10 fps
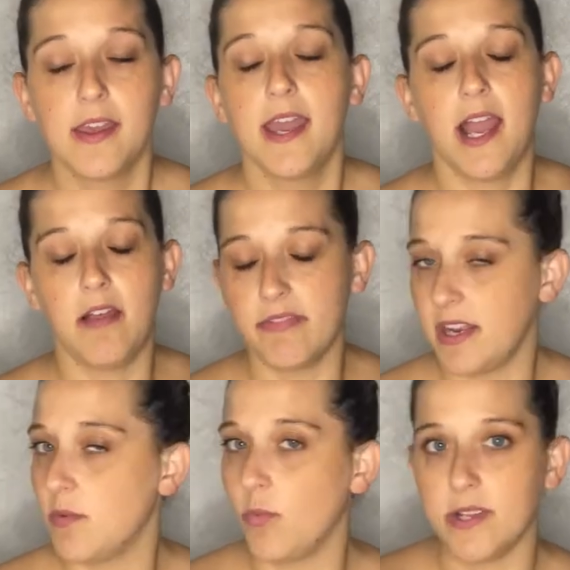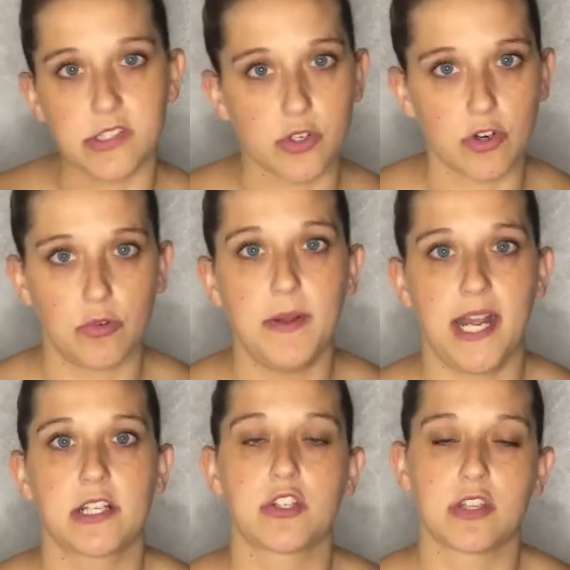and then we circle
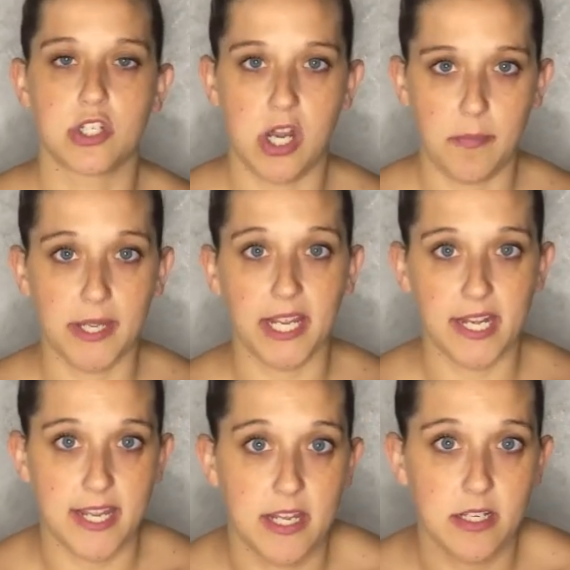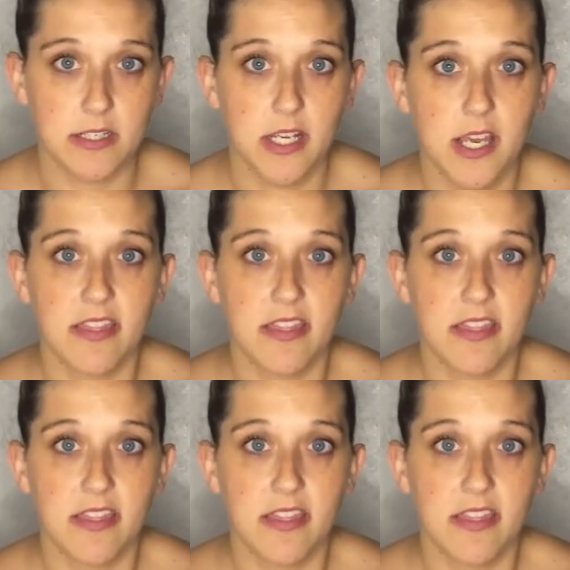back to the topic at hand.